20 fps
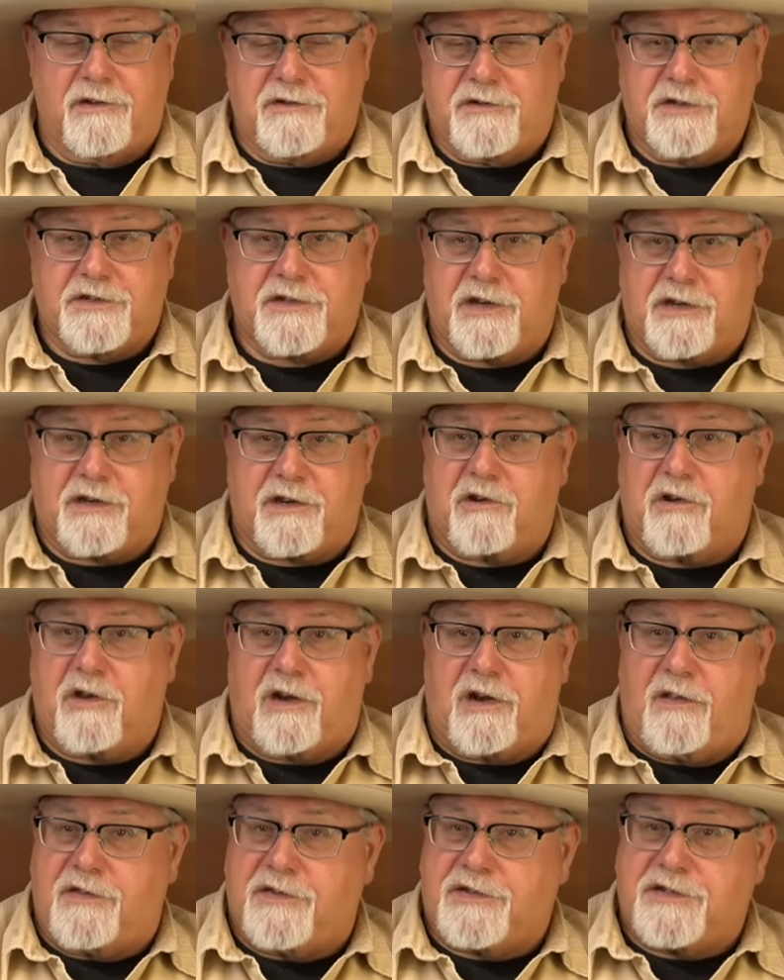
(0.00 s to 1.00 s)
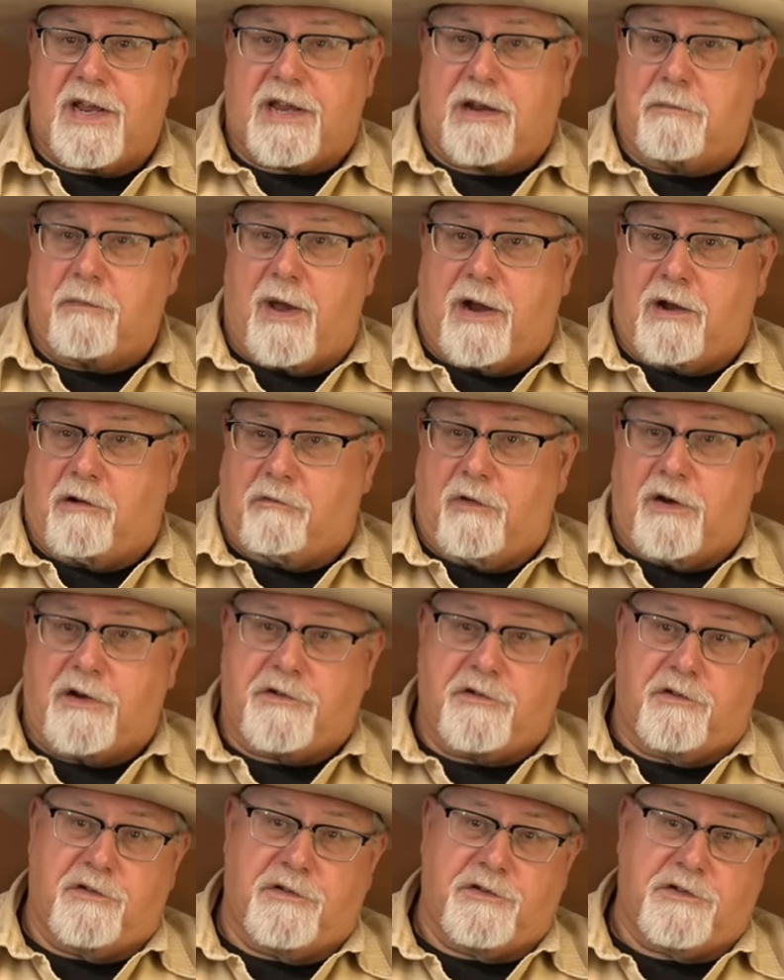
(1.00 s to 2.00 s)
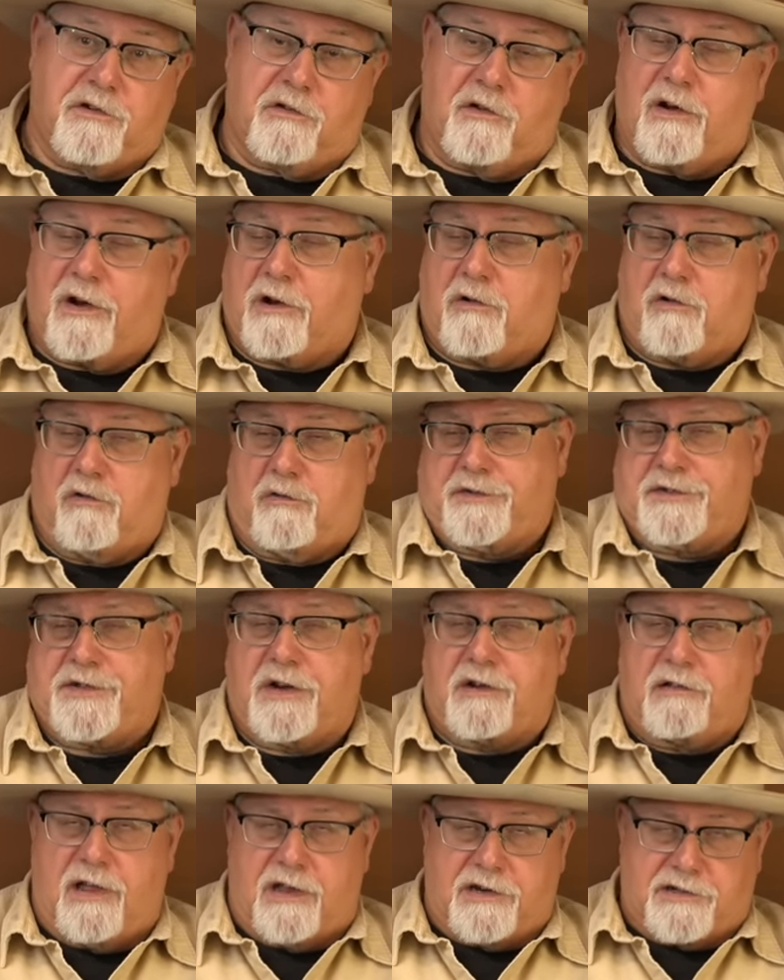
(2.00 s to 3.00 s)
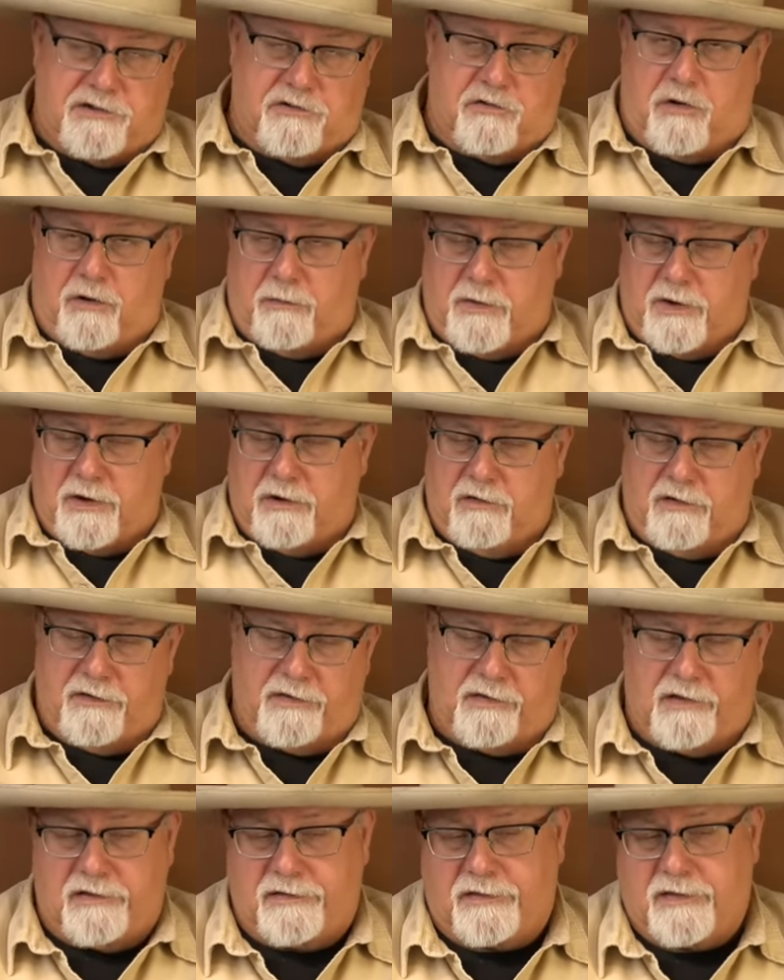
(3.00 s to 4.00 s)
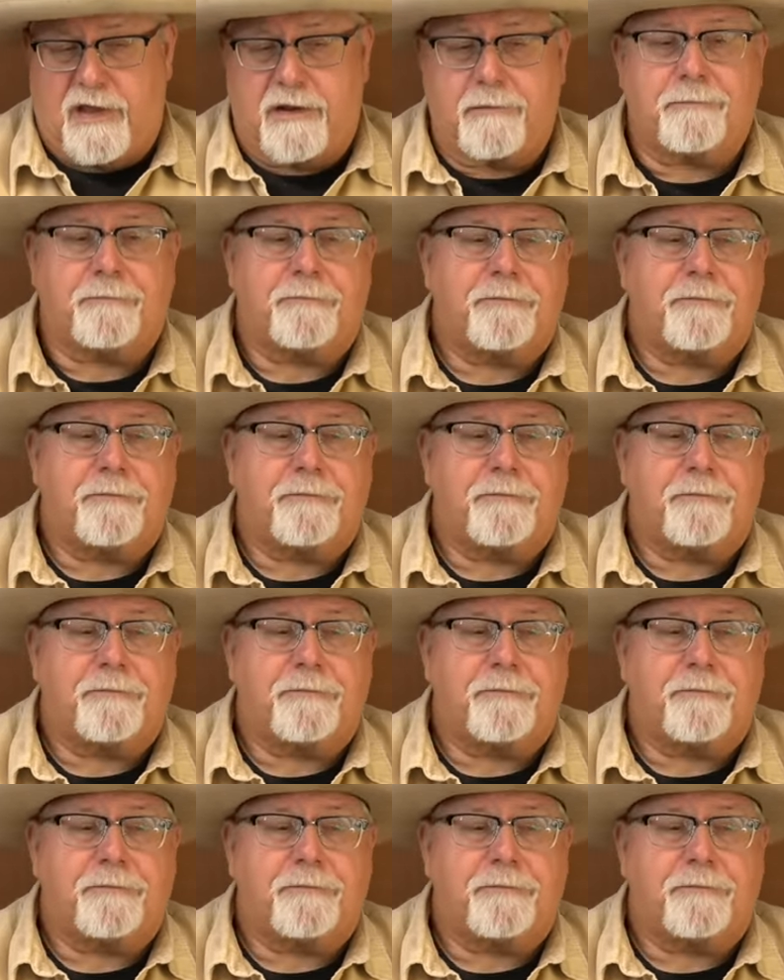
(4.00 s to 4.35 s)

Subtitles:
just like you could on the second model Richards or on a Colt Single Action Army or anything like that.